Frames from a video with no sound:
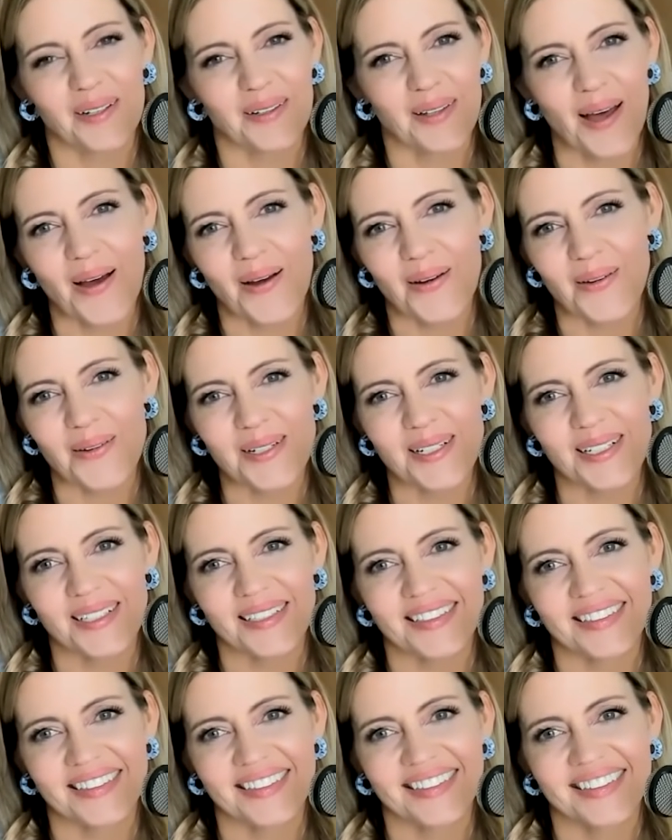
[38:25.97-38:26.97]
loud.
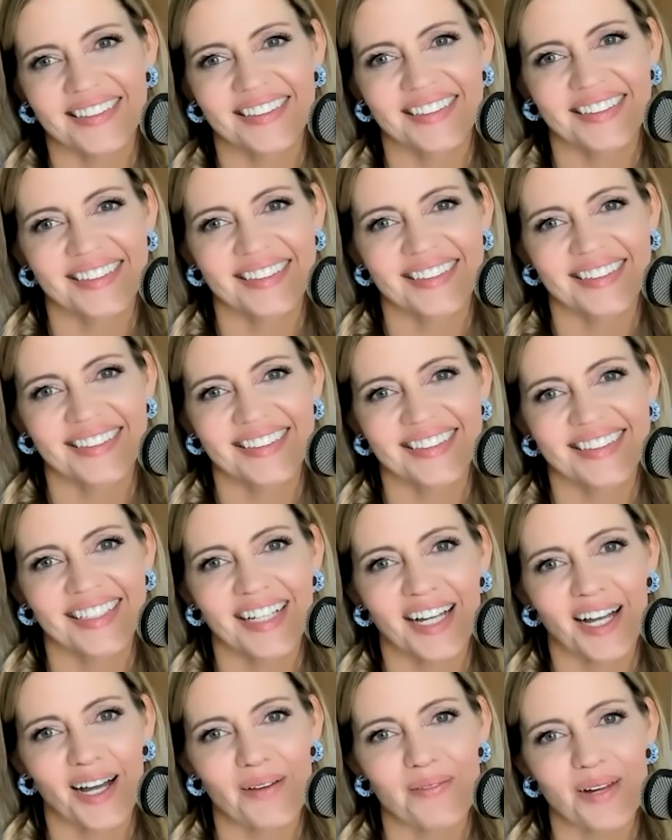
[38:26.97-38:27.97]

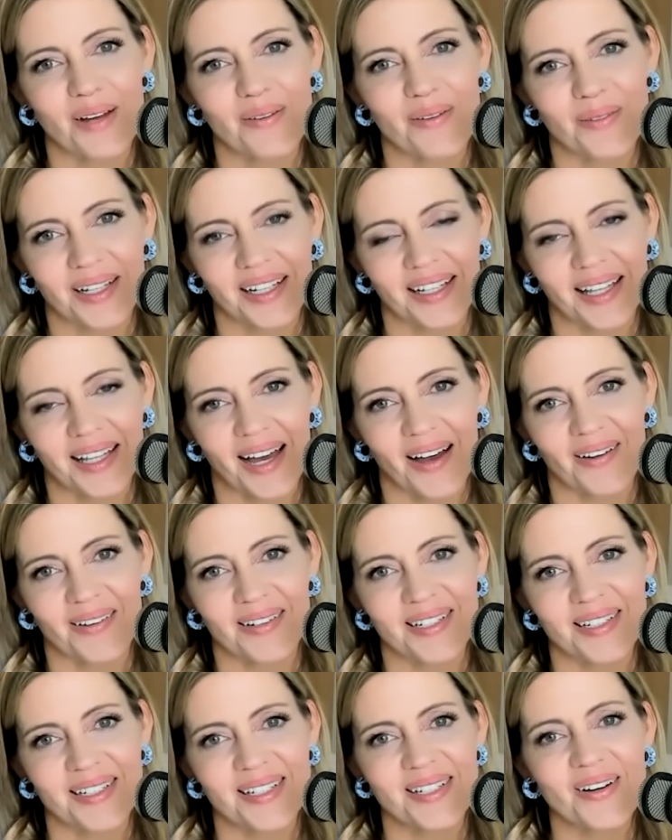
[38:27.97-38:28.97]
Yeah, I'm not really
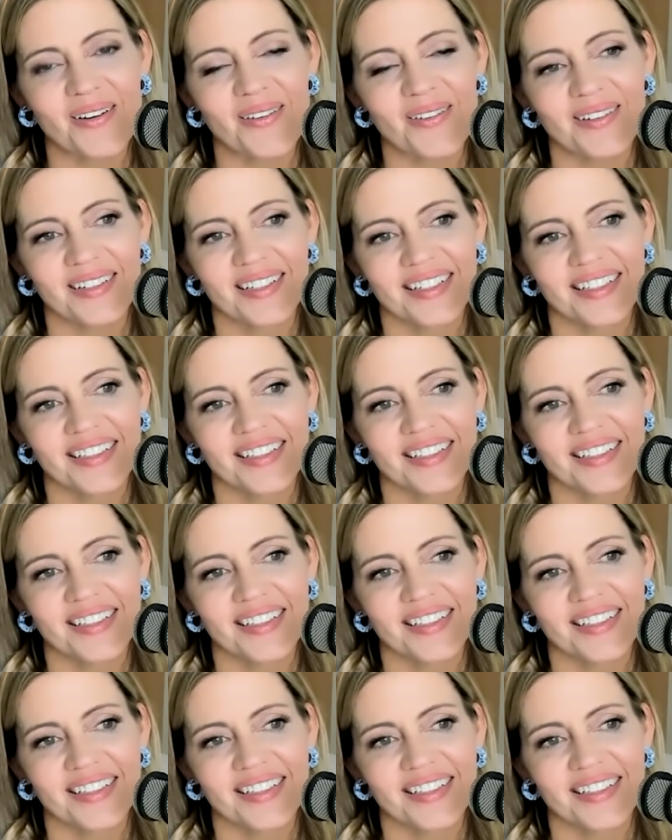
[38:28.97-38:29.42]
loud. So and, and